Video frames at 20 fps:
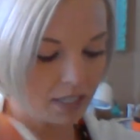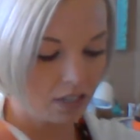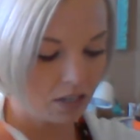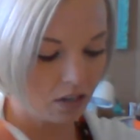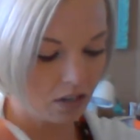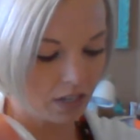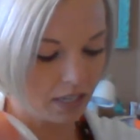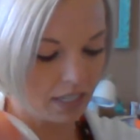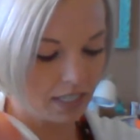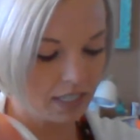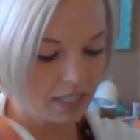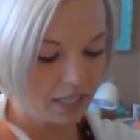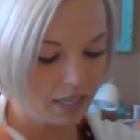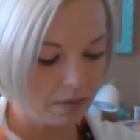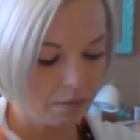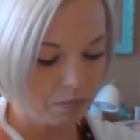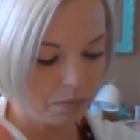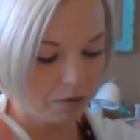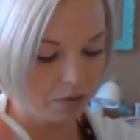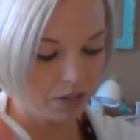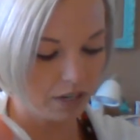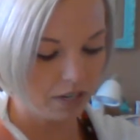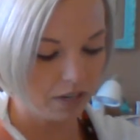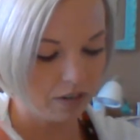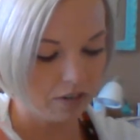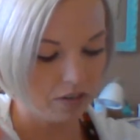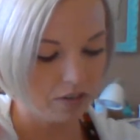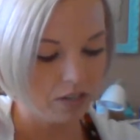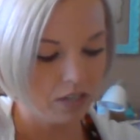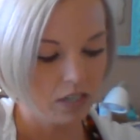it on a sample
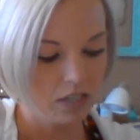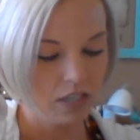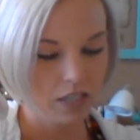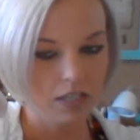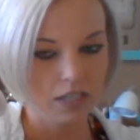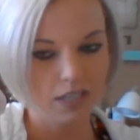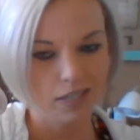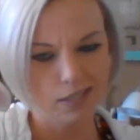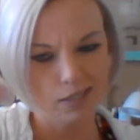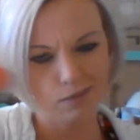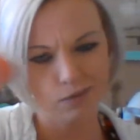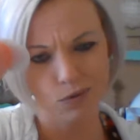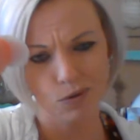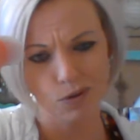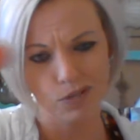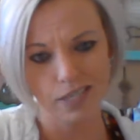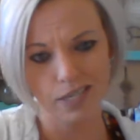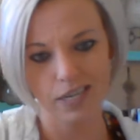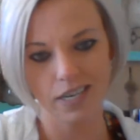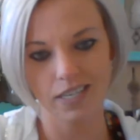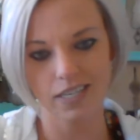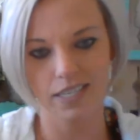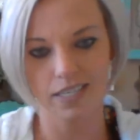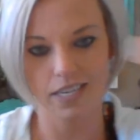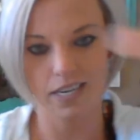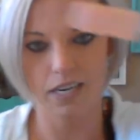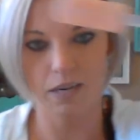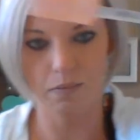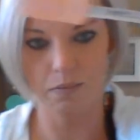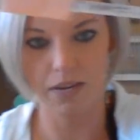now. And of course I didn't
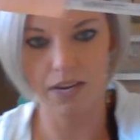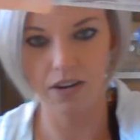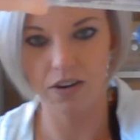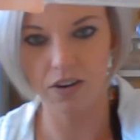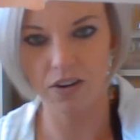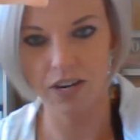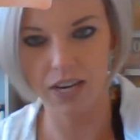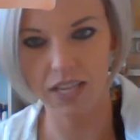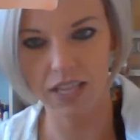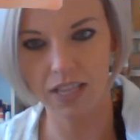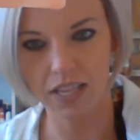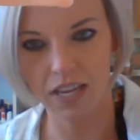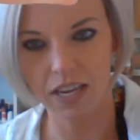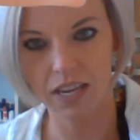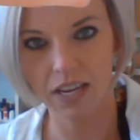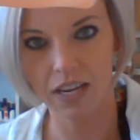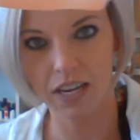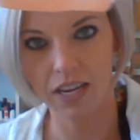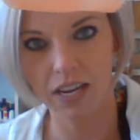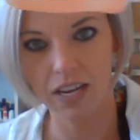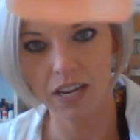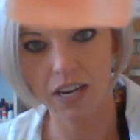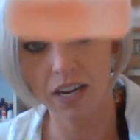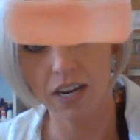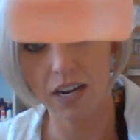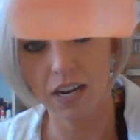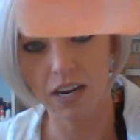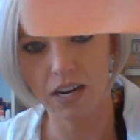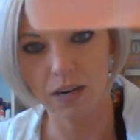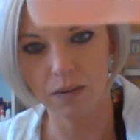sand them down or anything.
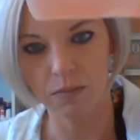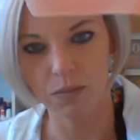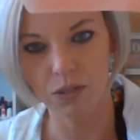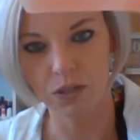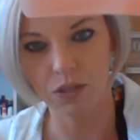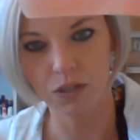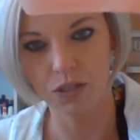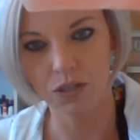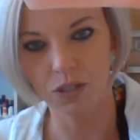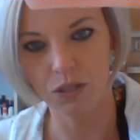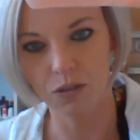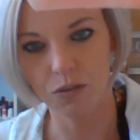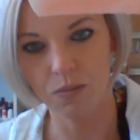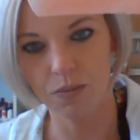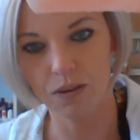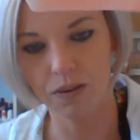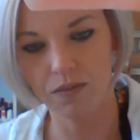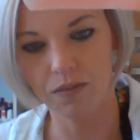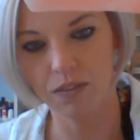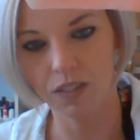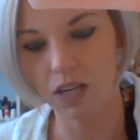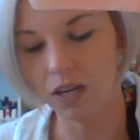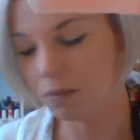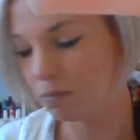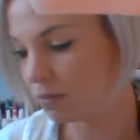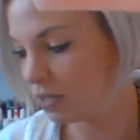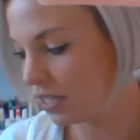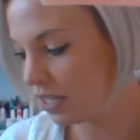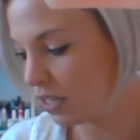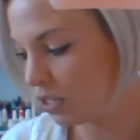Um, so there's a little bit of
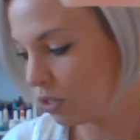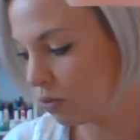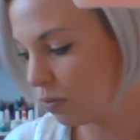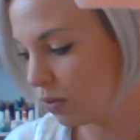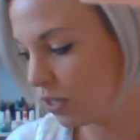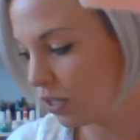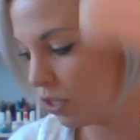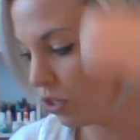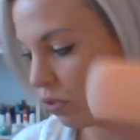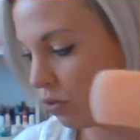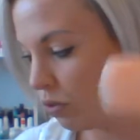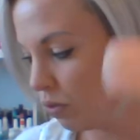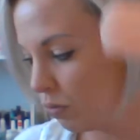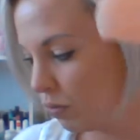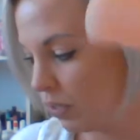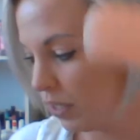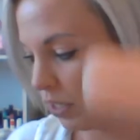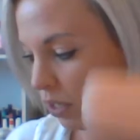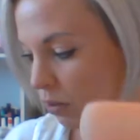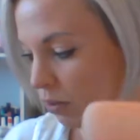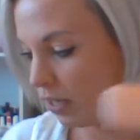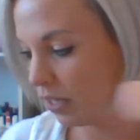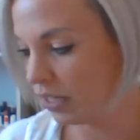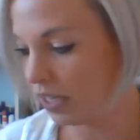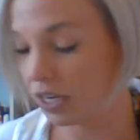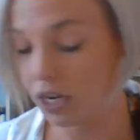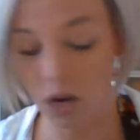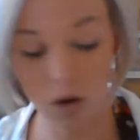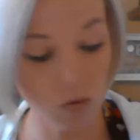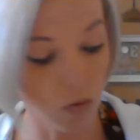lumps. I just wanted to do it really quickly.
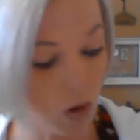Oh,